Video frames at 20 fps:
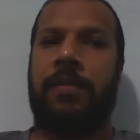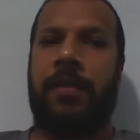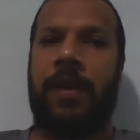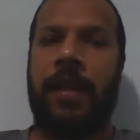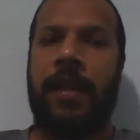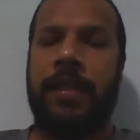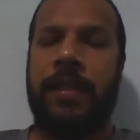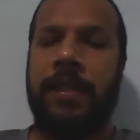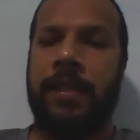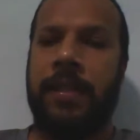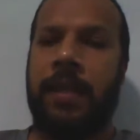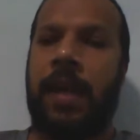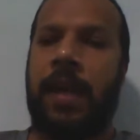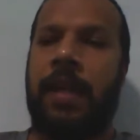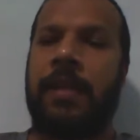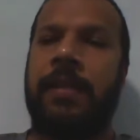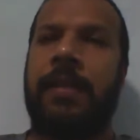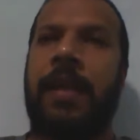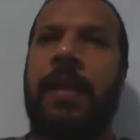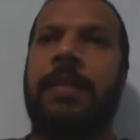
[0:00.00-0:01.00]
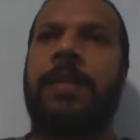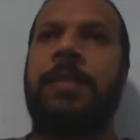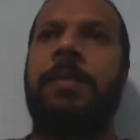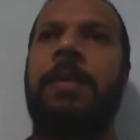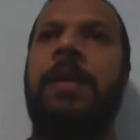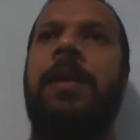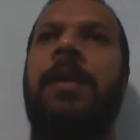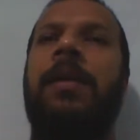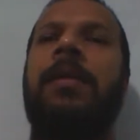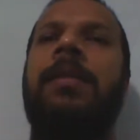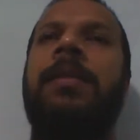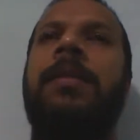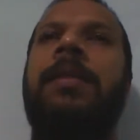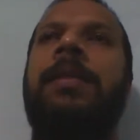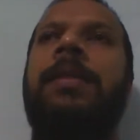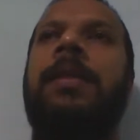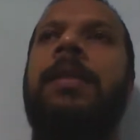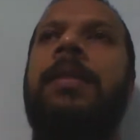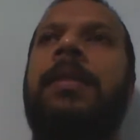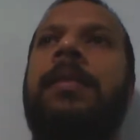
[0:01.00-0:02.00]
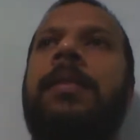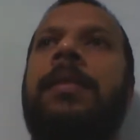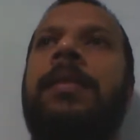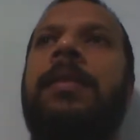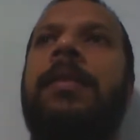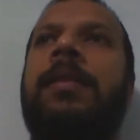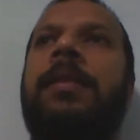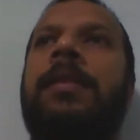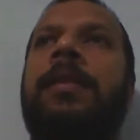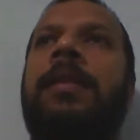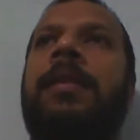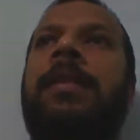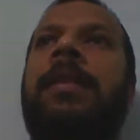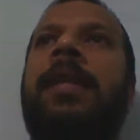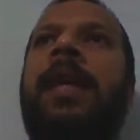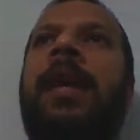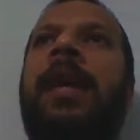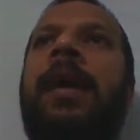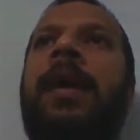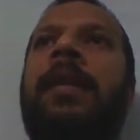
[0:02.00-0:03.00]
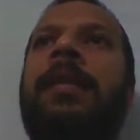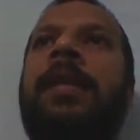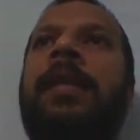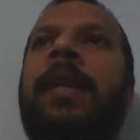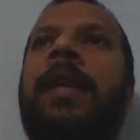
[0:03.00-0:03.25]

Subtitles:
Right? And that's because they are